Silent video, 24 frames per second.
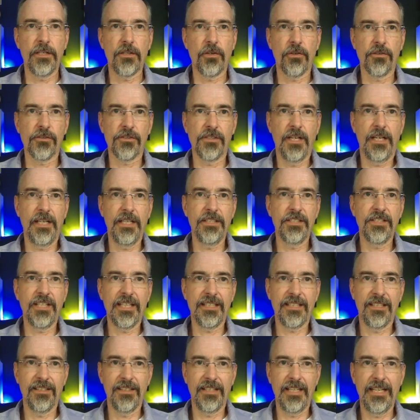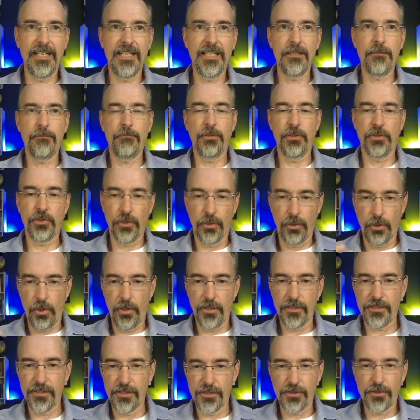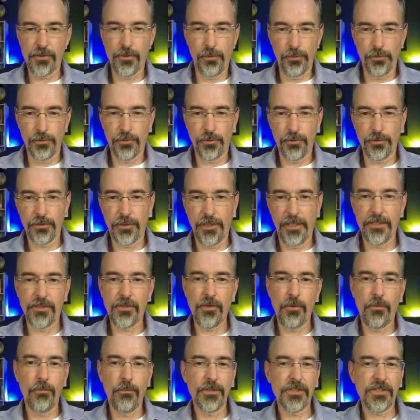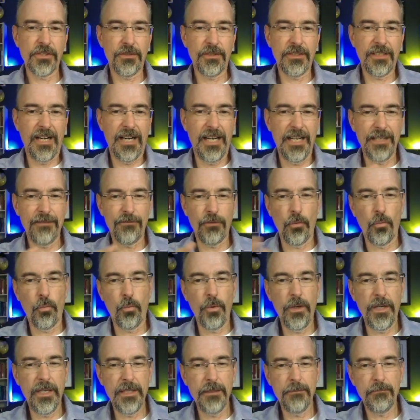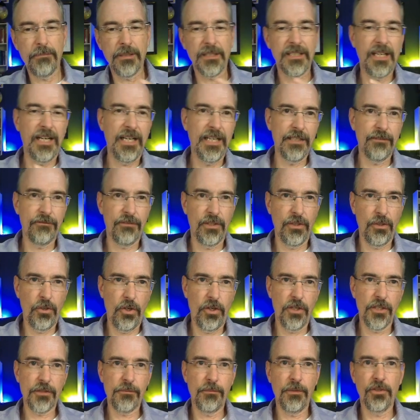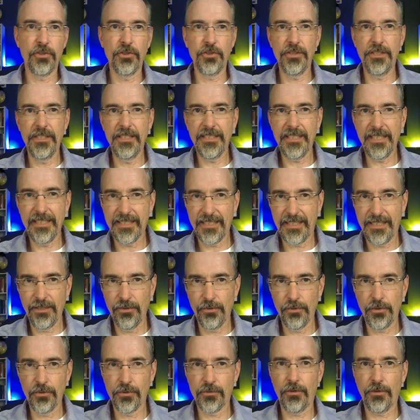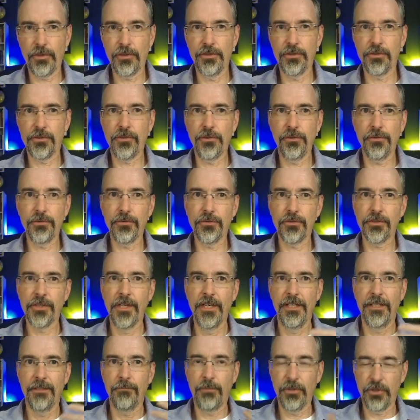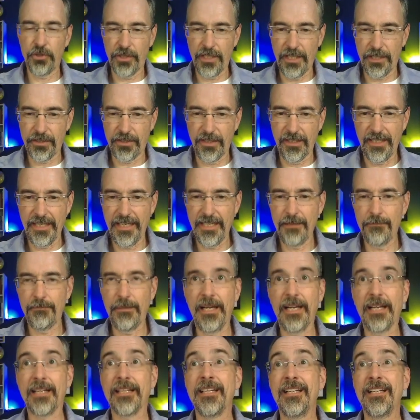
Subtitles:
Herzon, you got the land, but you lost the soldiers. And so it was kind of a win, but kind of a loss, because you didn't get to kill those Russian soldiers, but you got the land back.